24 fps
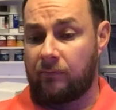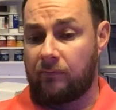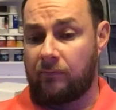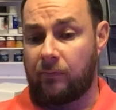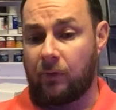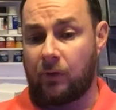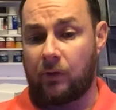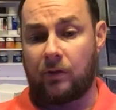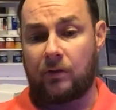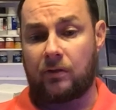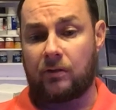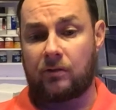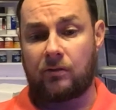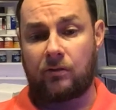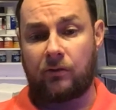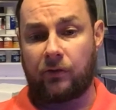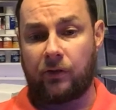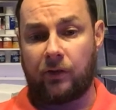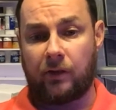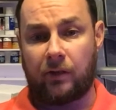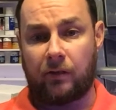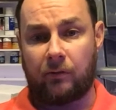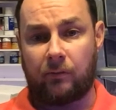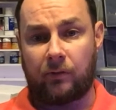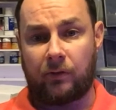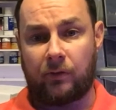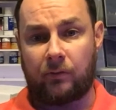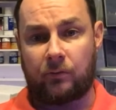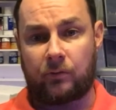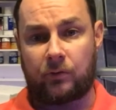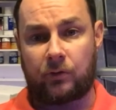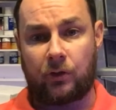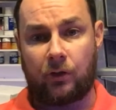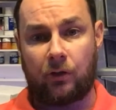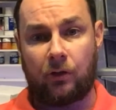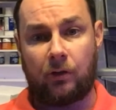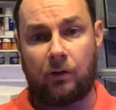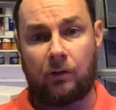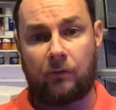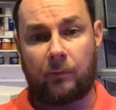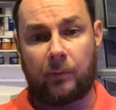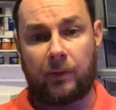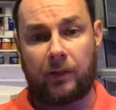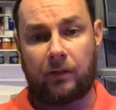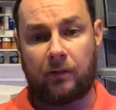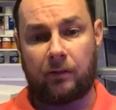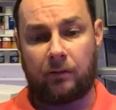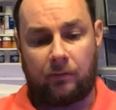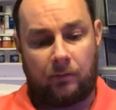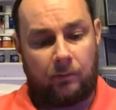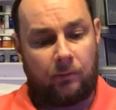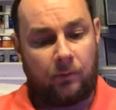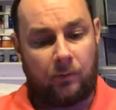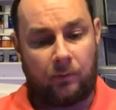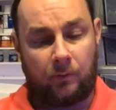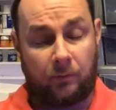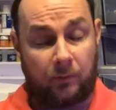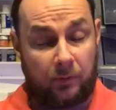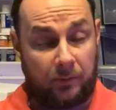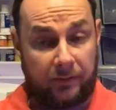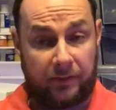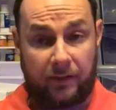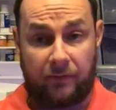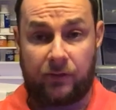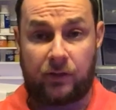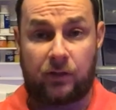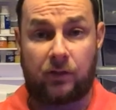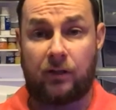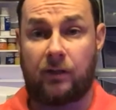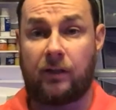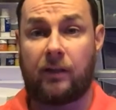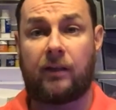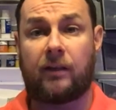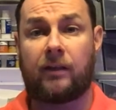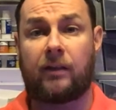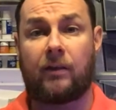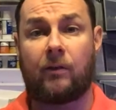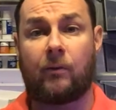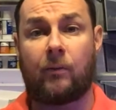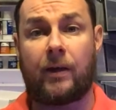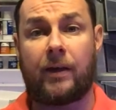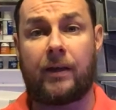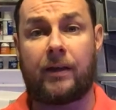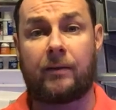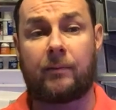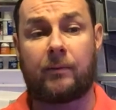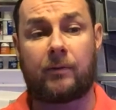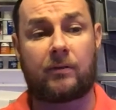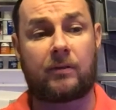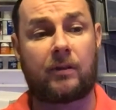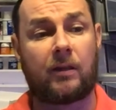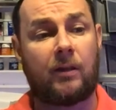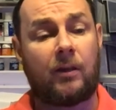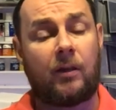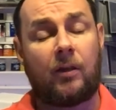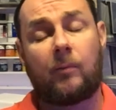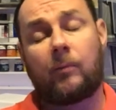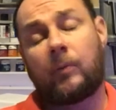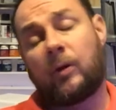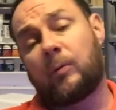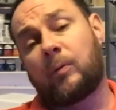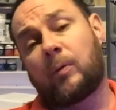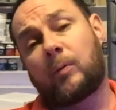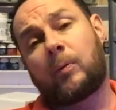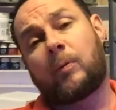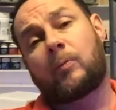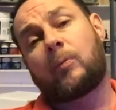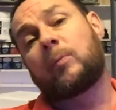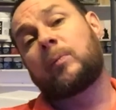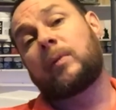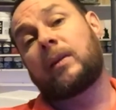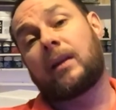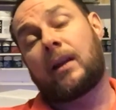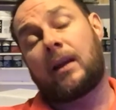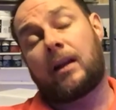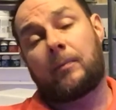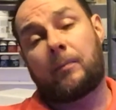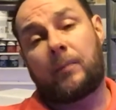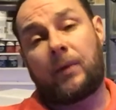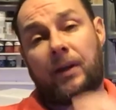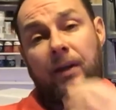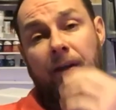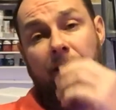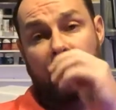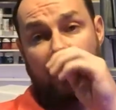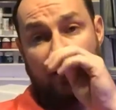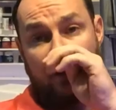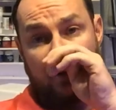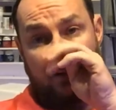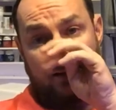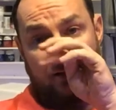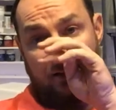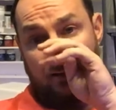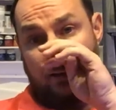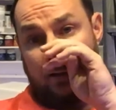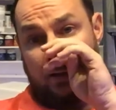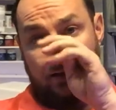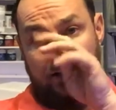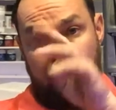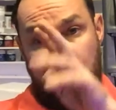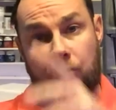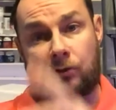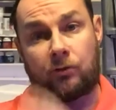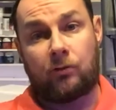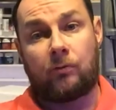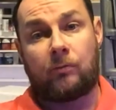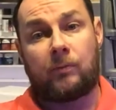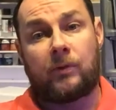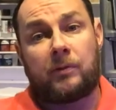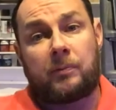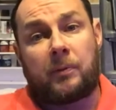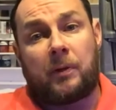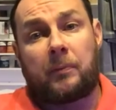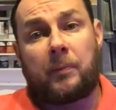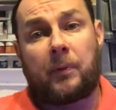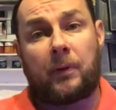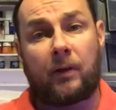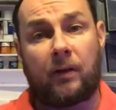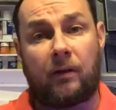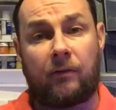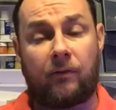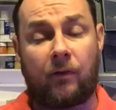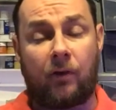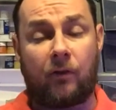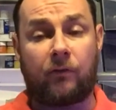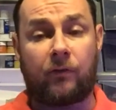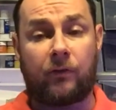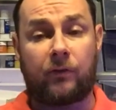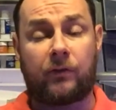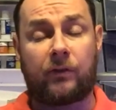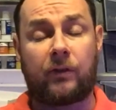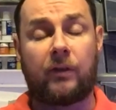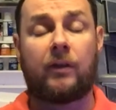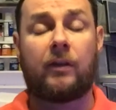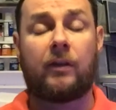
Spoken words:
but there's nothing that we're short of. I mean, we'll never turn anything away, because people are probably like me. I'd assume these people that have offered,